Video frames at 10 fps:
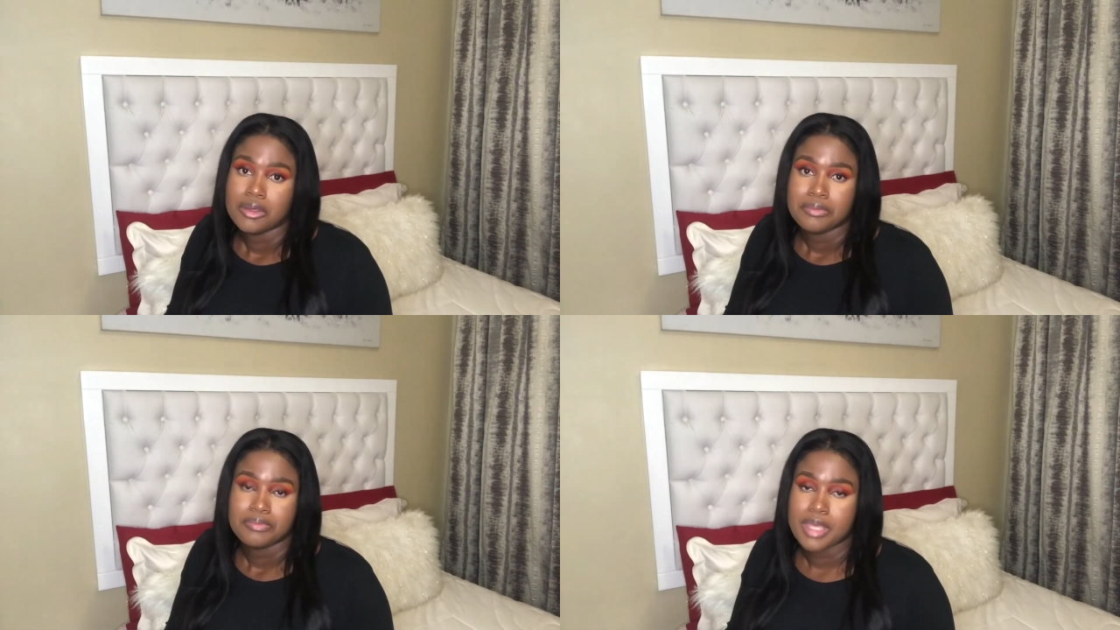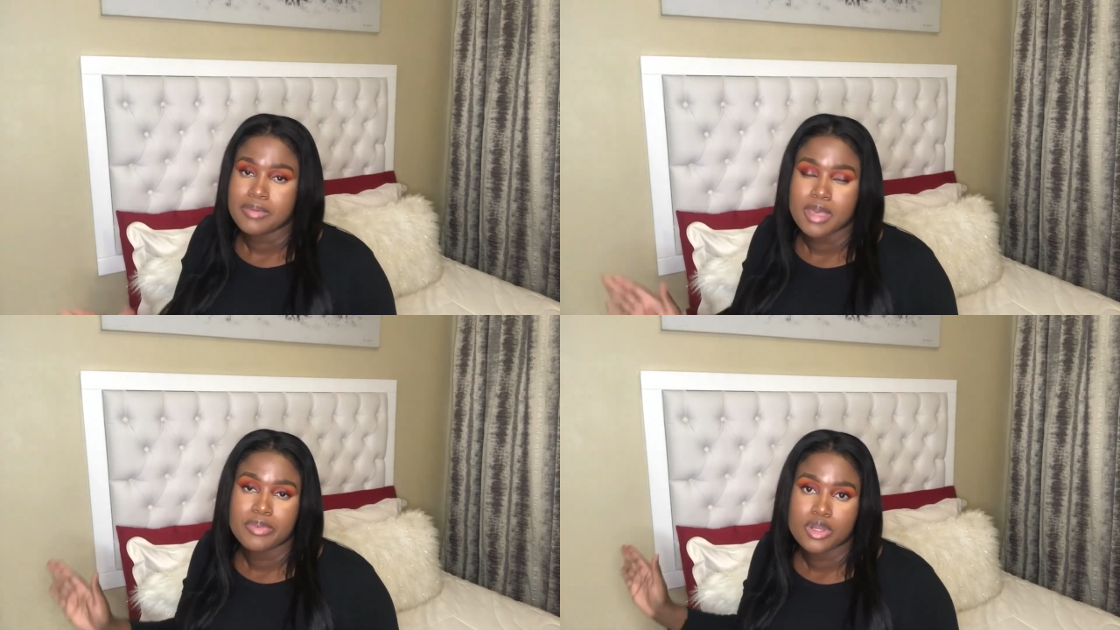
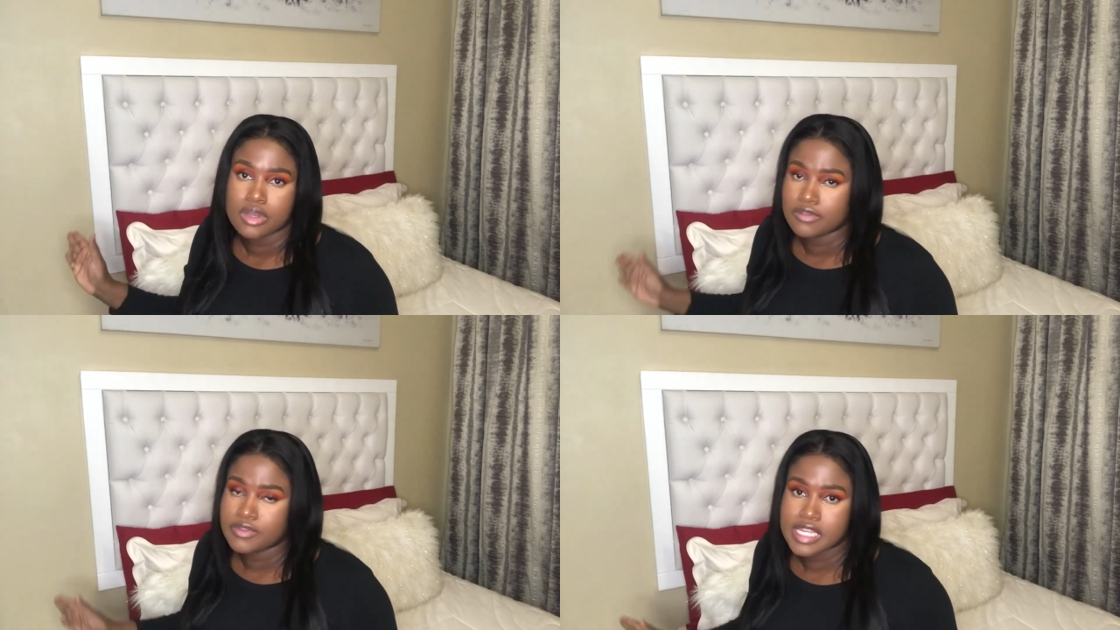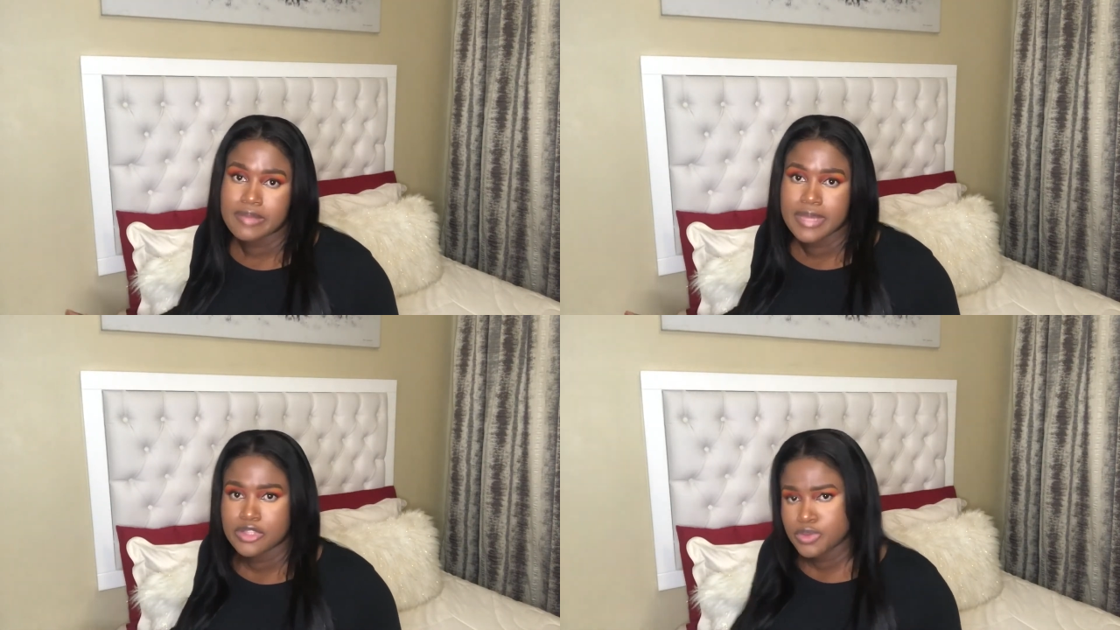maybe a period of 3
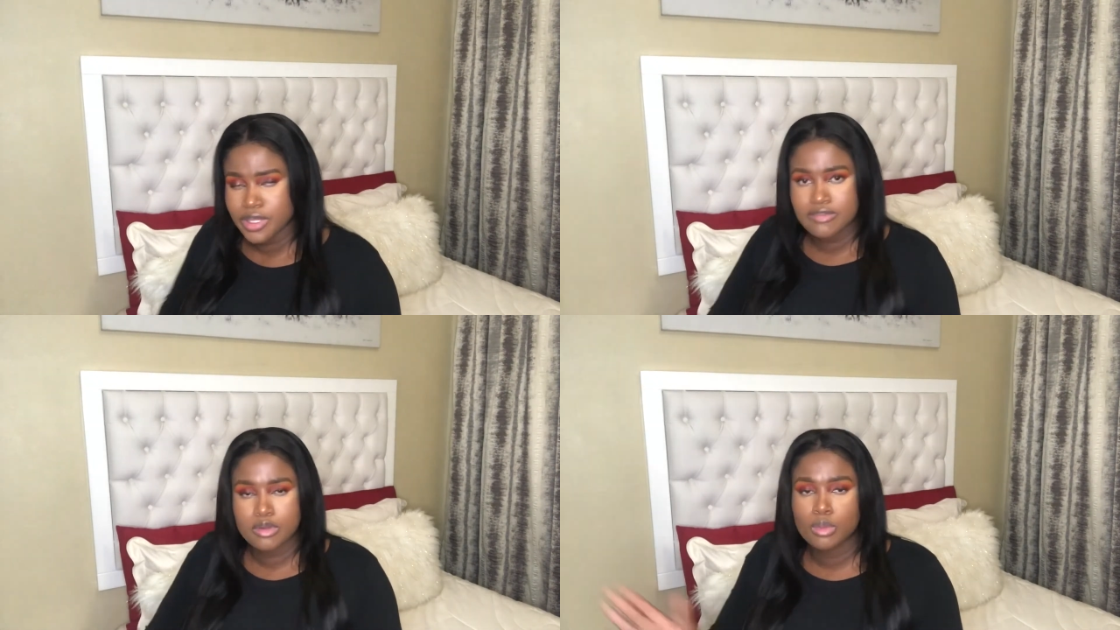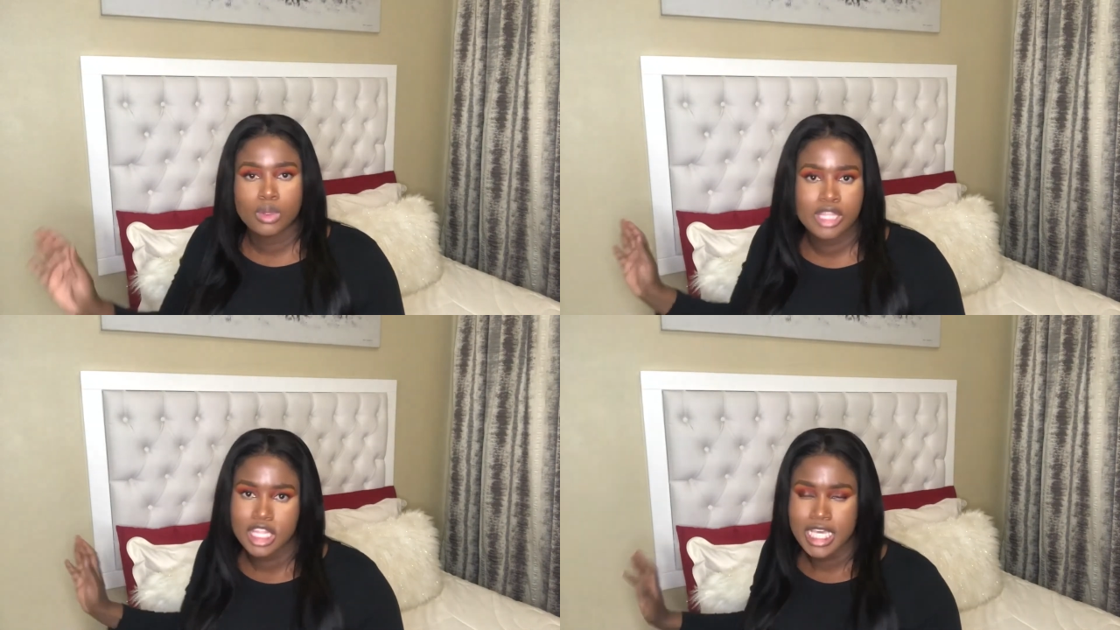months or even
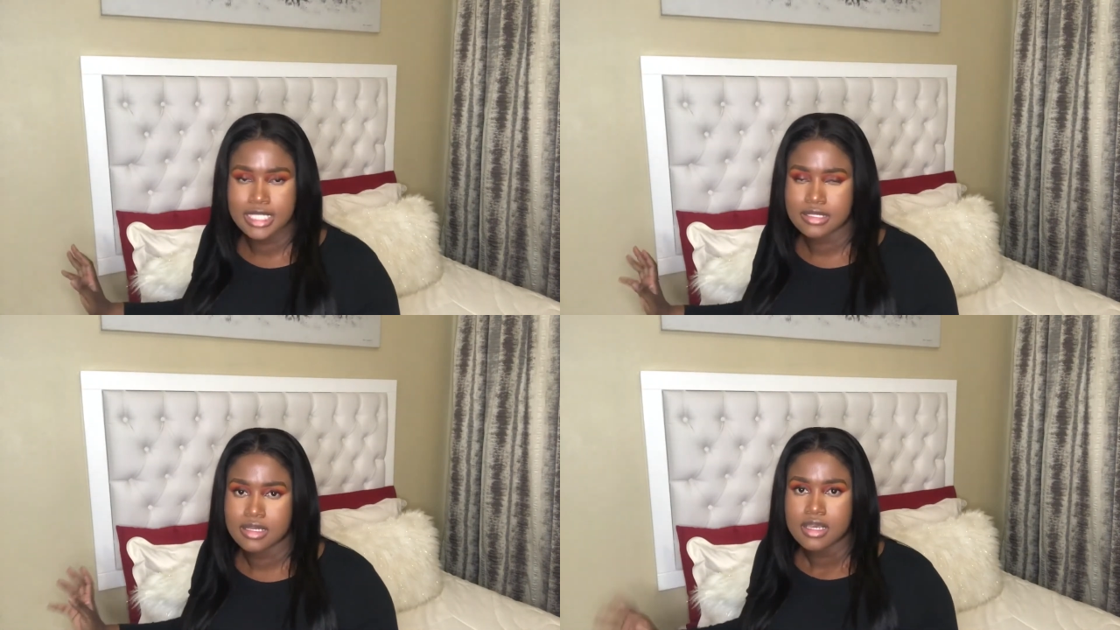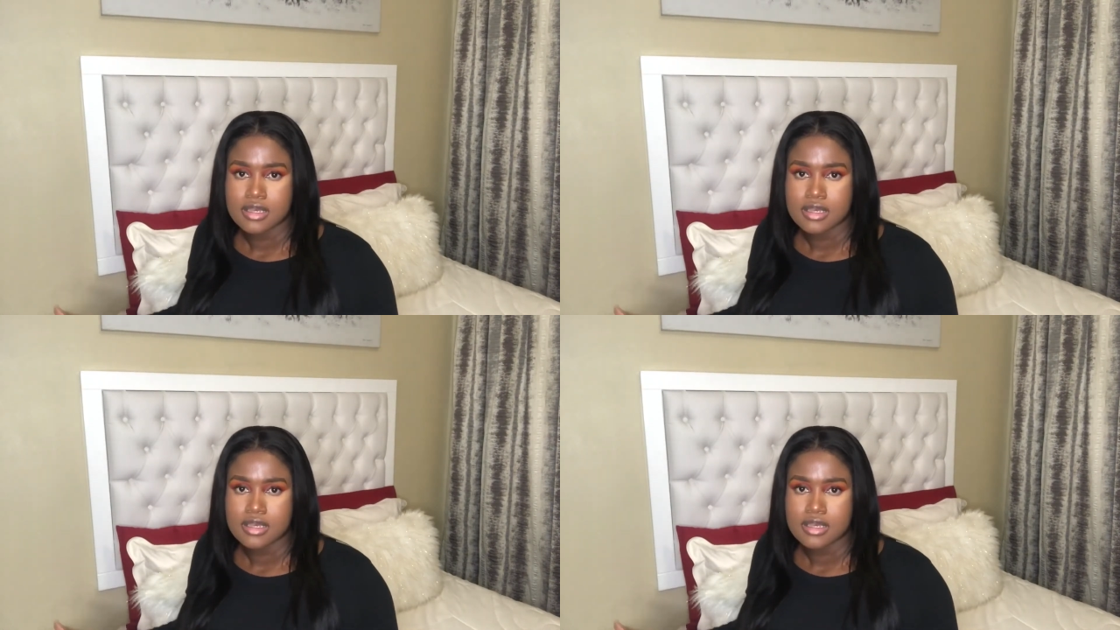more than that,